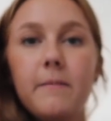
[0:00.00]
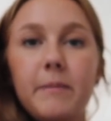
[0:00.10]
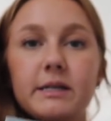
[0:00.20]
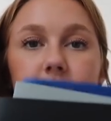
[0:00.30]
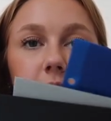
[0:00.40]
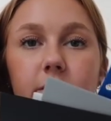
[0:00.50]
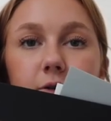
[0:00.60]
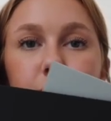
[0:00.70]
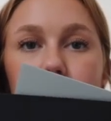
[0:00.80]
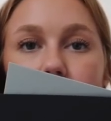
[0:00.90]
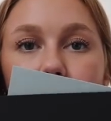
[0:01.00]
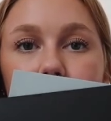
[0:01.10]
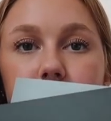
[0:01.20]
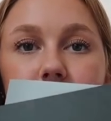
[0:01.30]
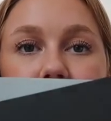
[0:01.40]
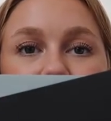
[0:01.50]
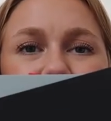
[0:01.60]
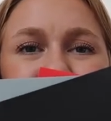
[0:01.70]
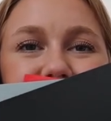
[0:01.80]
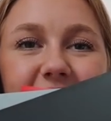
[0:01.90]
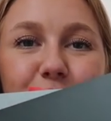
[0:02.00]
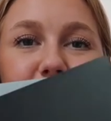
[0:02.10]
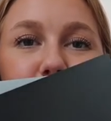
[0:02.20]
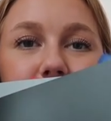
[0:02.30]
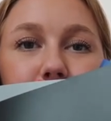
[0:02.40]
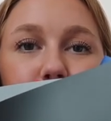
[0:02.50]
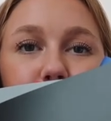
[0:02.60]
basically neutral colors. It's like red, white, and